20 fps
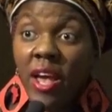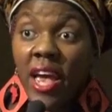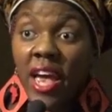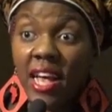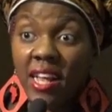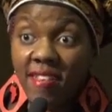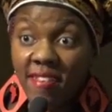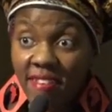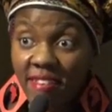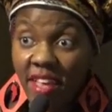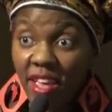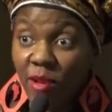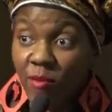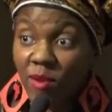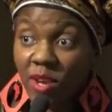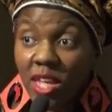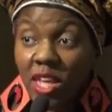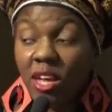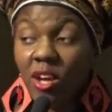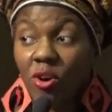except
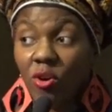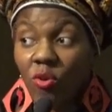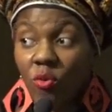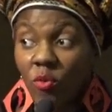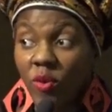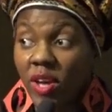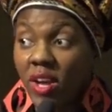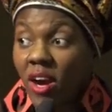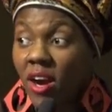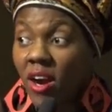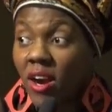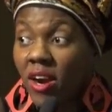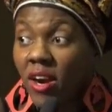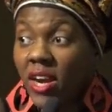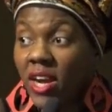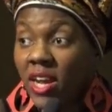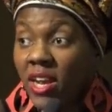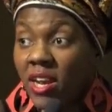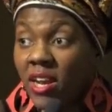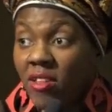legal. We are
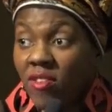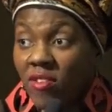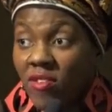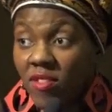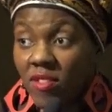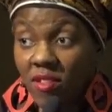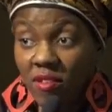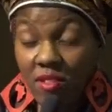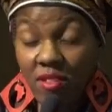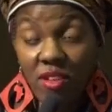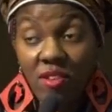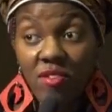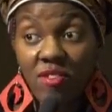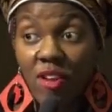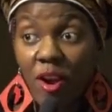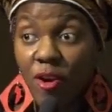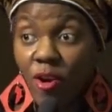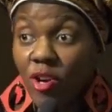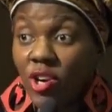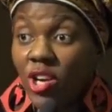in the
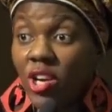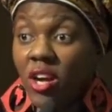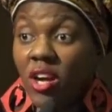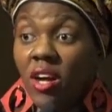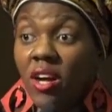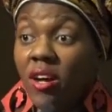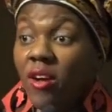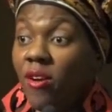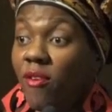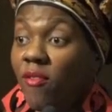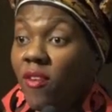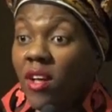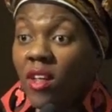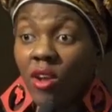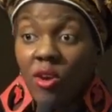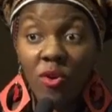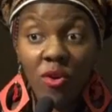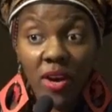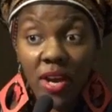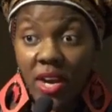search of a
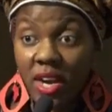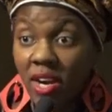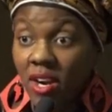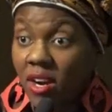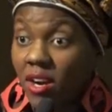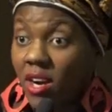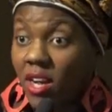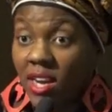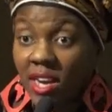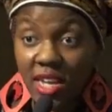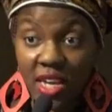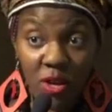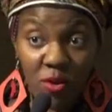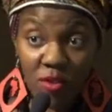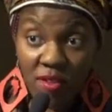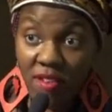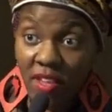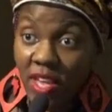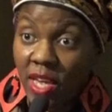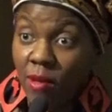lawyer, a
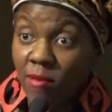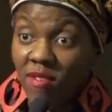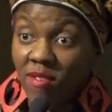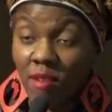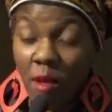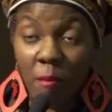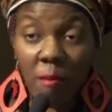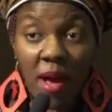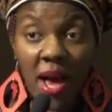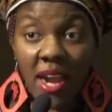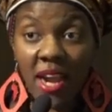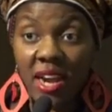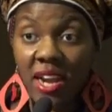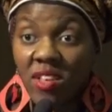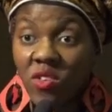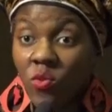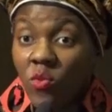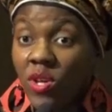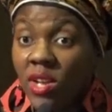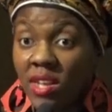legal team, somebody
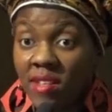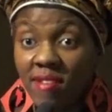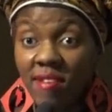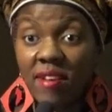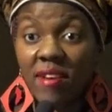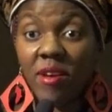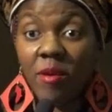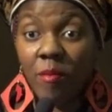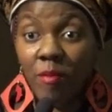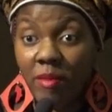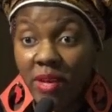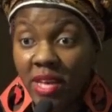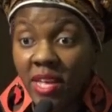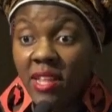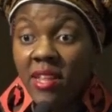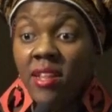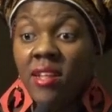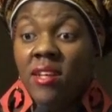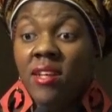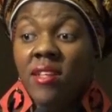that's willing to
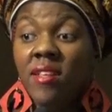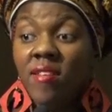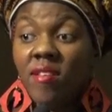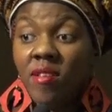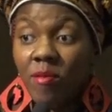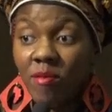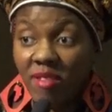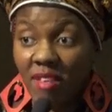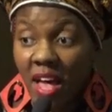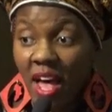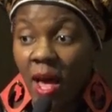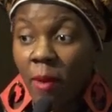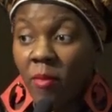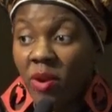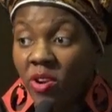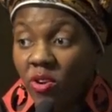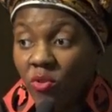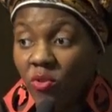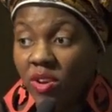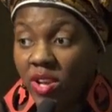commit some time
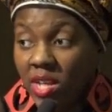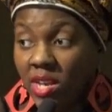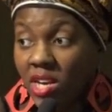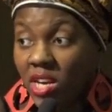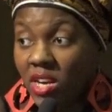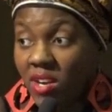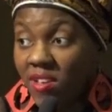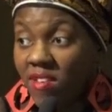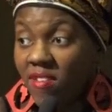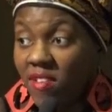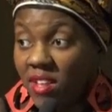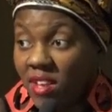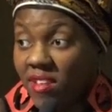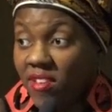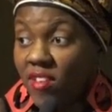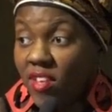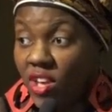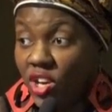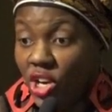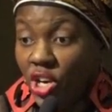and due diligence to
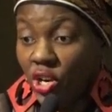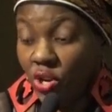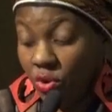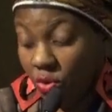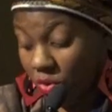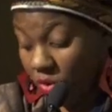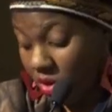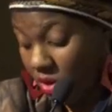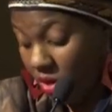this issue.